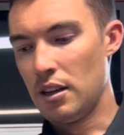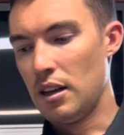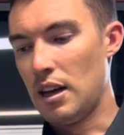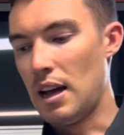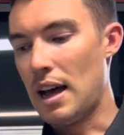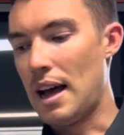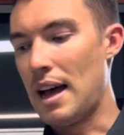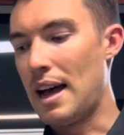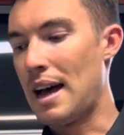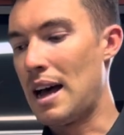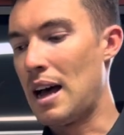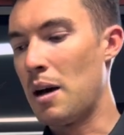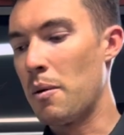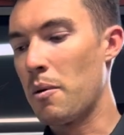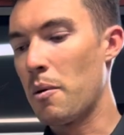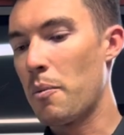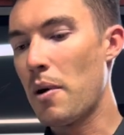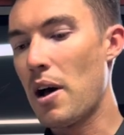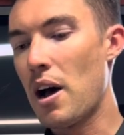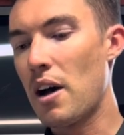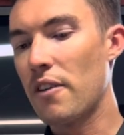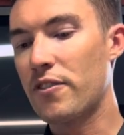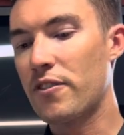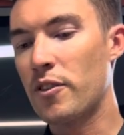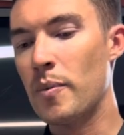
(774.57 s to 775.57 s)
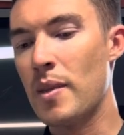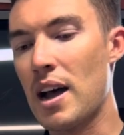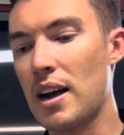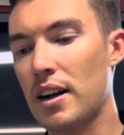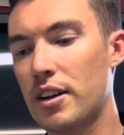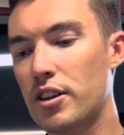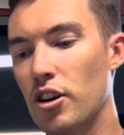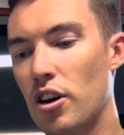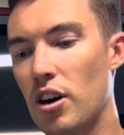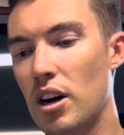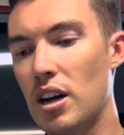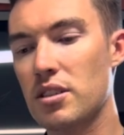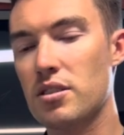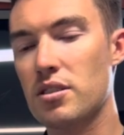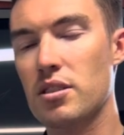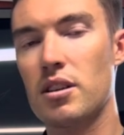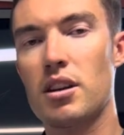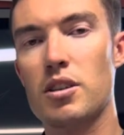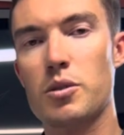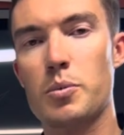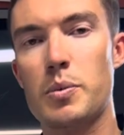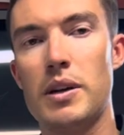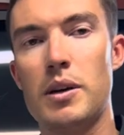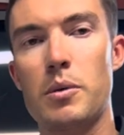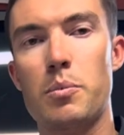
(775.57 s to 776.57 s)
Apart from that, guys, I know
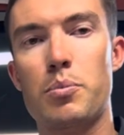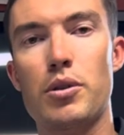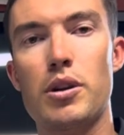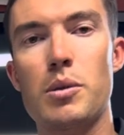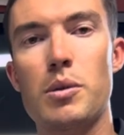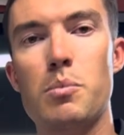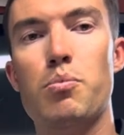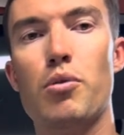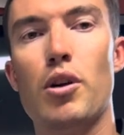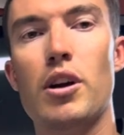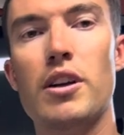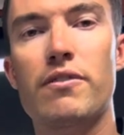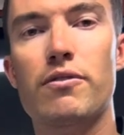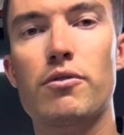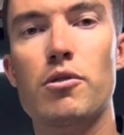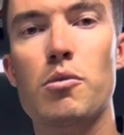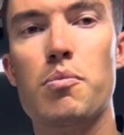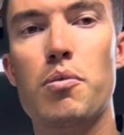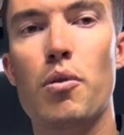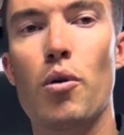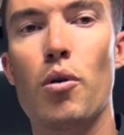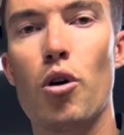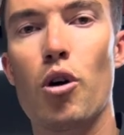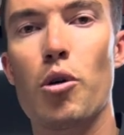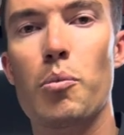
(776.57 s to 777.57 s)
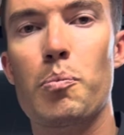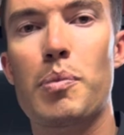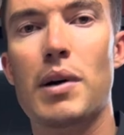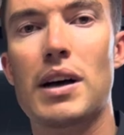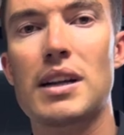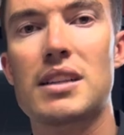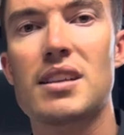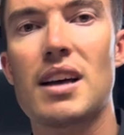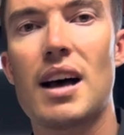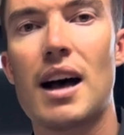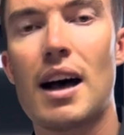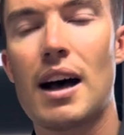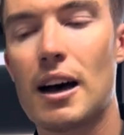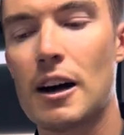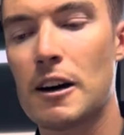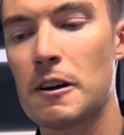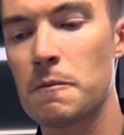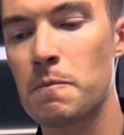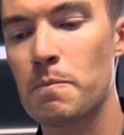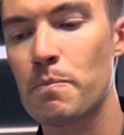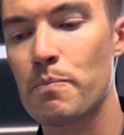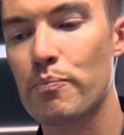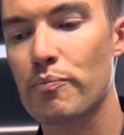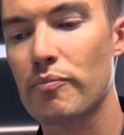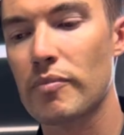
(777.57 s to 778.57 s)
it's been a pretty brief report, but
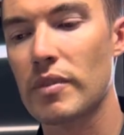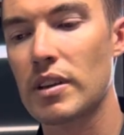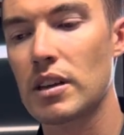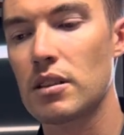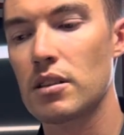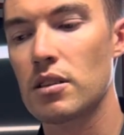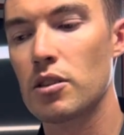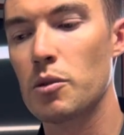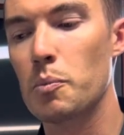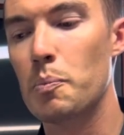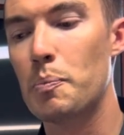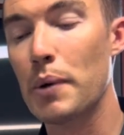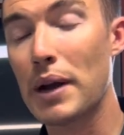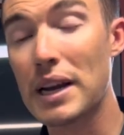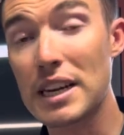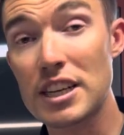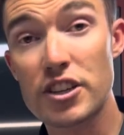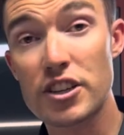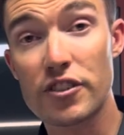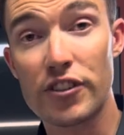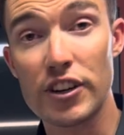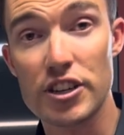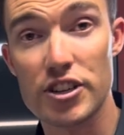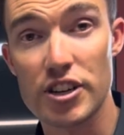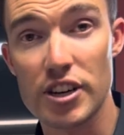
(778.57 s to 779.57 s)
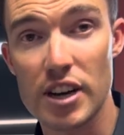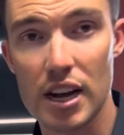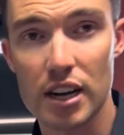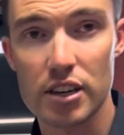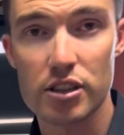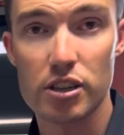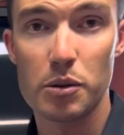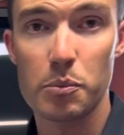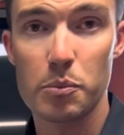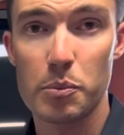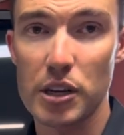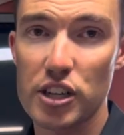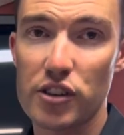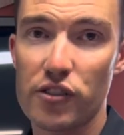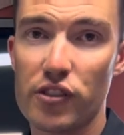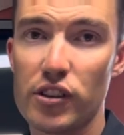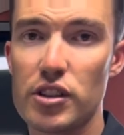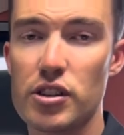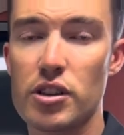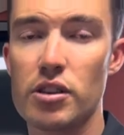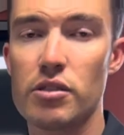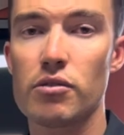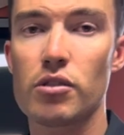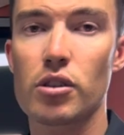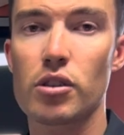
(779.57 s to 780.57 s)
the beach fishing
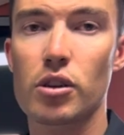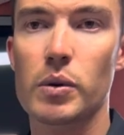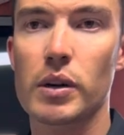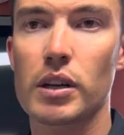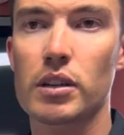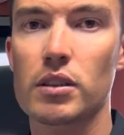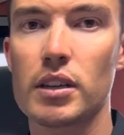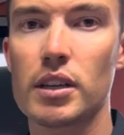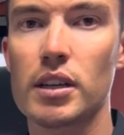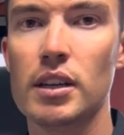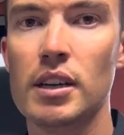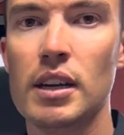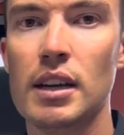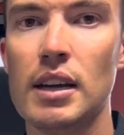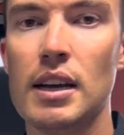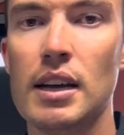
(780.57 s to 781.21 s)
real quickly.